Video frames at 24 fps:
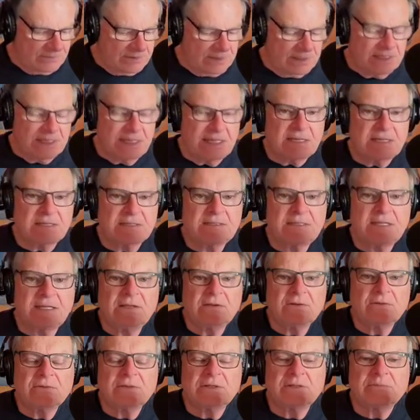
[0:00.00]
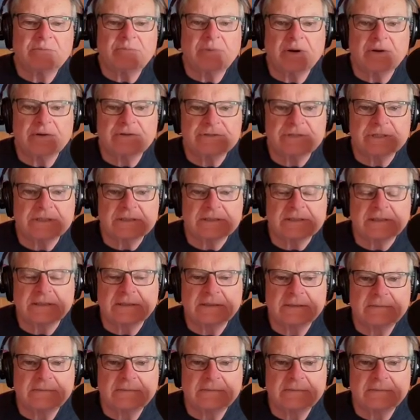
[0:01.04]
to get a deal and purchase it.